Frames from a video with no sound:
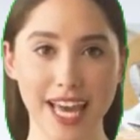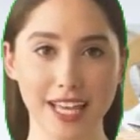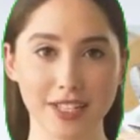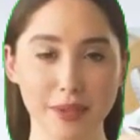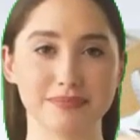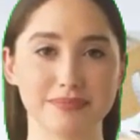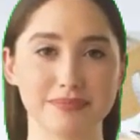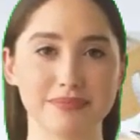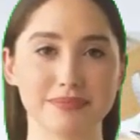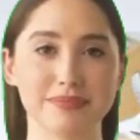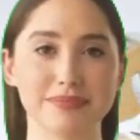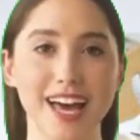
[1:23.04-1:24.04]
The room is
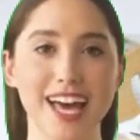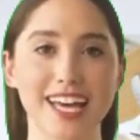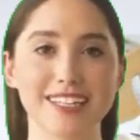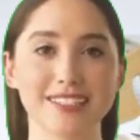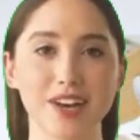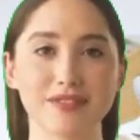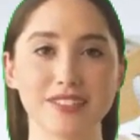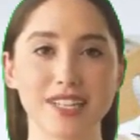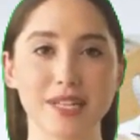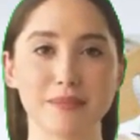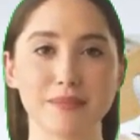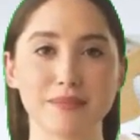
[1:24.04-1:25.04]
big and the bathroom
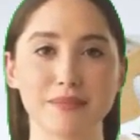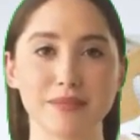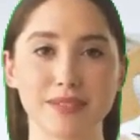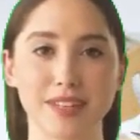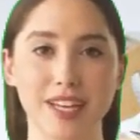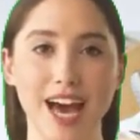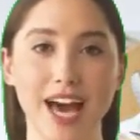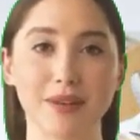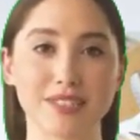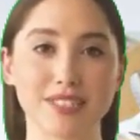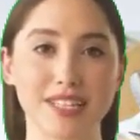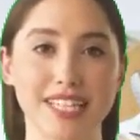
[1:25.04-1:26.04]
also. The
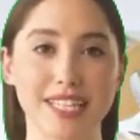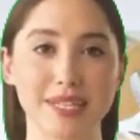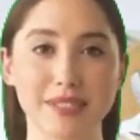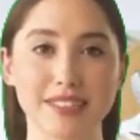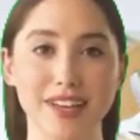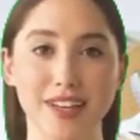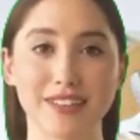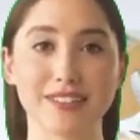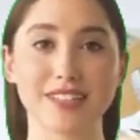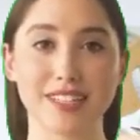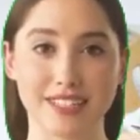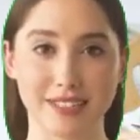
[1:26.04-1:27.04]
restaurant in the
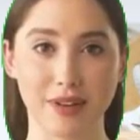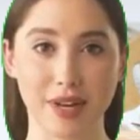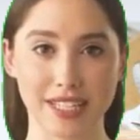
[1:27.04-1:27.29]
hotel is very